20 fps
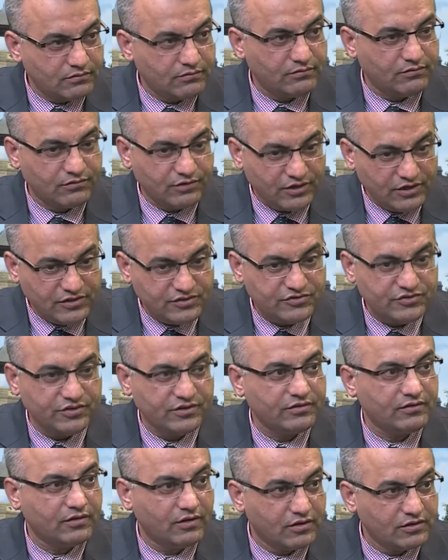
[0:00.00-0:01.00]

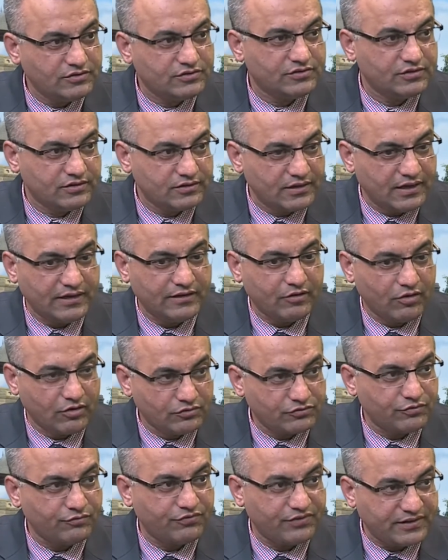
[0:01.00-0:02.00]
religion, culture, and
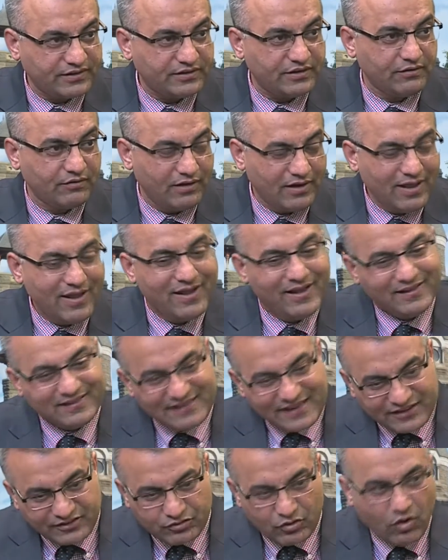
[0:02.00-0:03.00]
also festival,
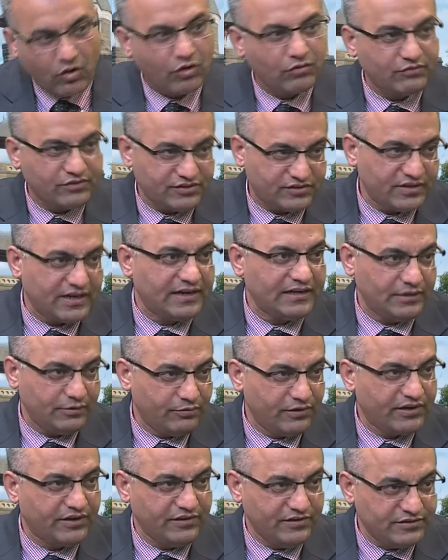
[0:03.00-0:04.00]
there is always
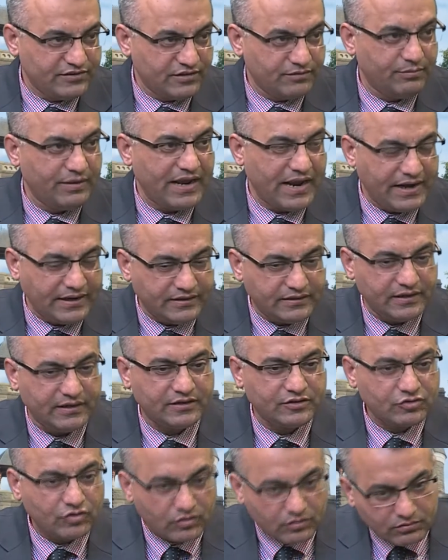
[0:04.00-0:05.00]
scientific reason behind
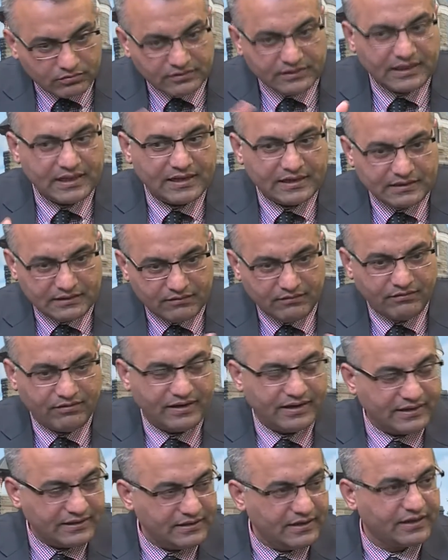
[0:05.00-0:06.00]
that. So then when
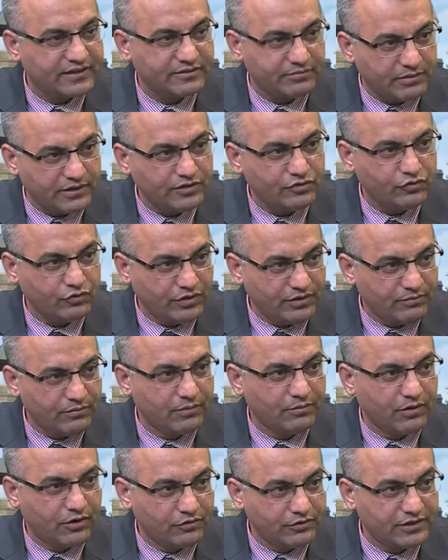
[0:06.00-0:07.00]
I explain to him
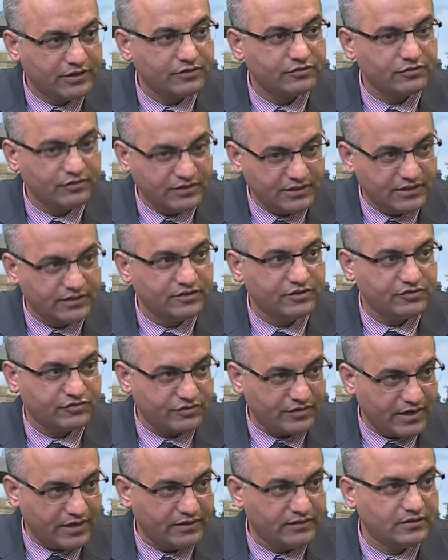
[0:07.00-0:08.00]
about that, so he
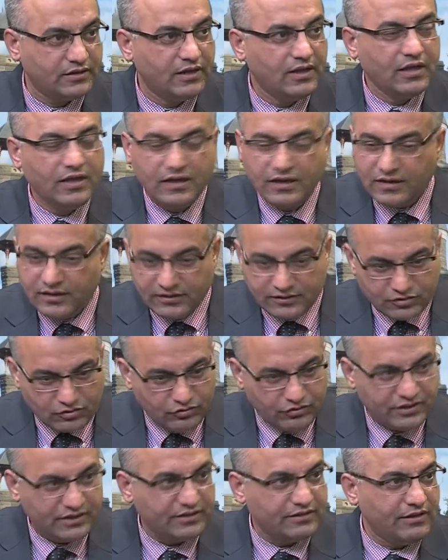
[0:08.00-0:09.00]
understands,
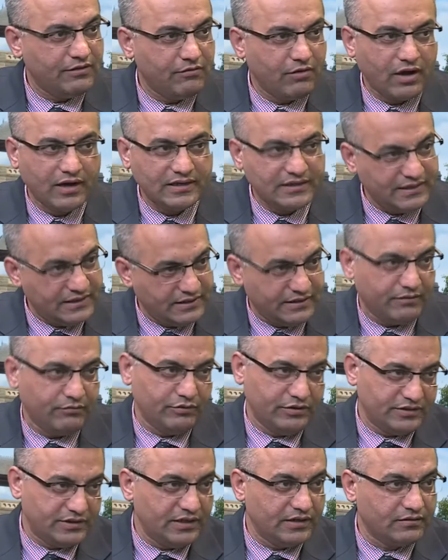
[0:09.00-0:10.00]
including Diwali and
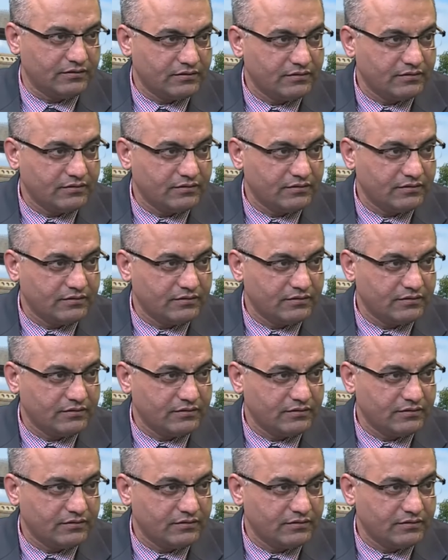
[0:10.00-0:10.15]
everything.